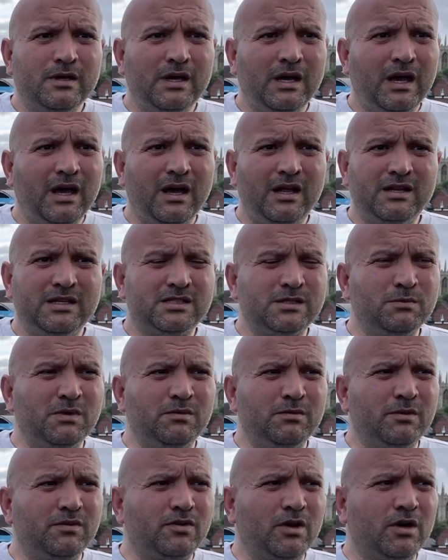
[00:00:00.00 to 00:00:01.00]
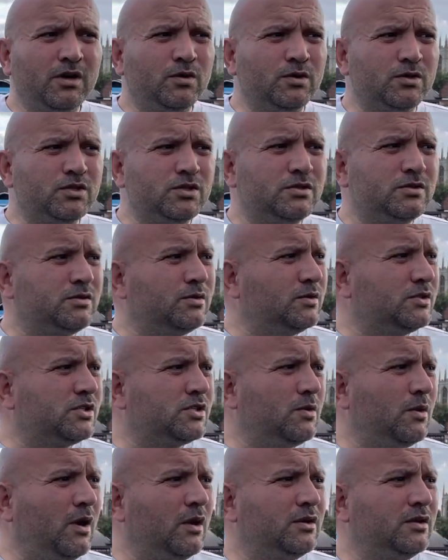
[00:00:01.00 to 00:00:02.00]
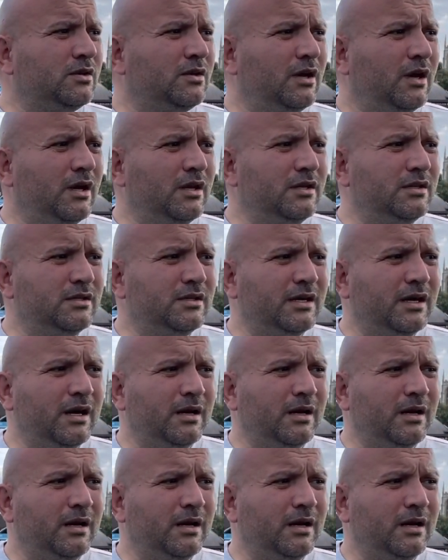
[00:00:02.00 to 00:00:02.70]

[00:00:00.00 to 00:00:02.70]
Yeah, listen, we've got a good squad, and